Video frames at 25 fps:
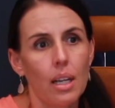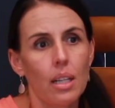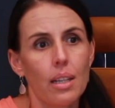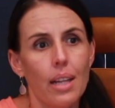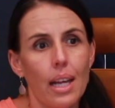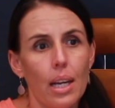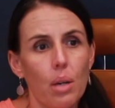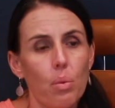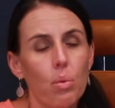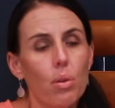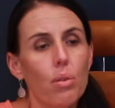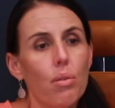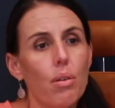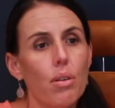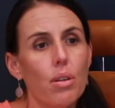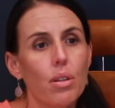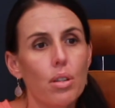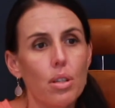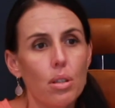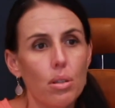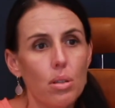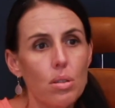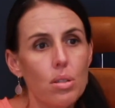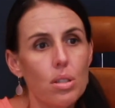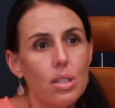That will
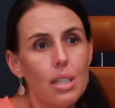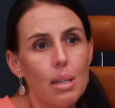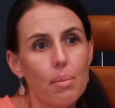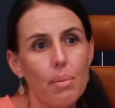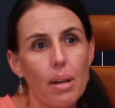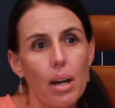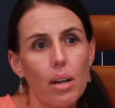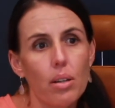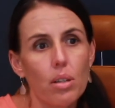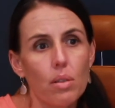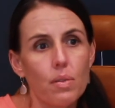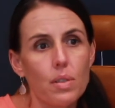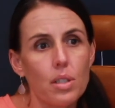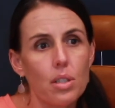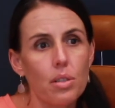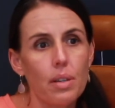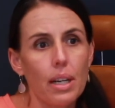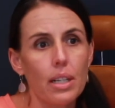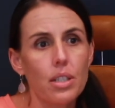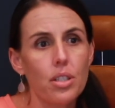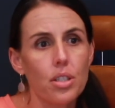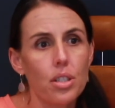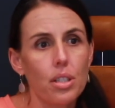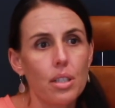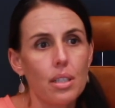reduce the amount of
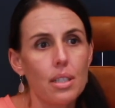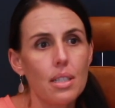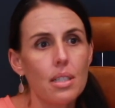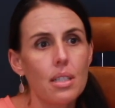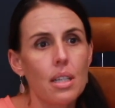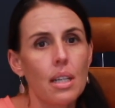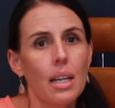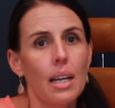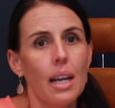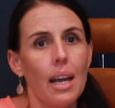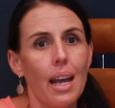scratchiness,